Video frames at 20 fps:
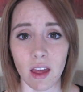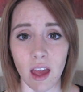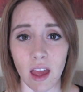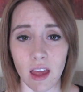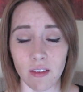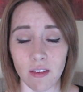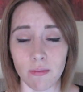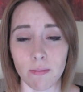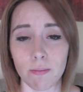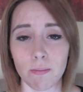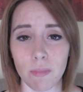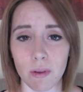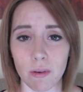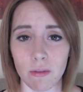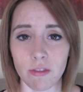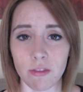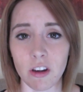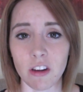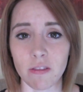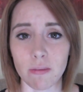in
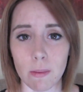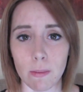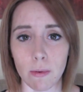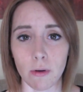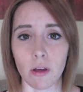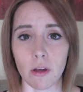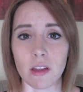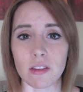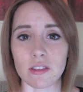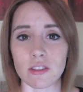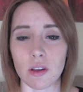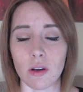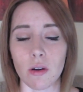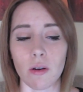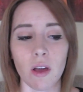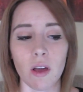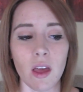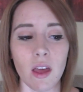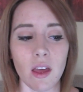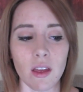front of people, and so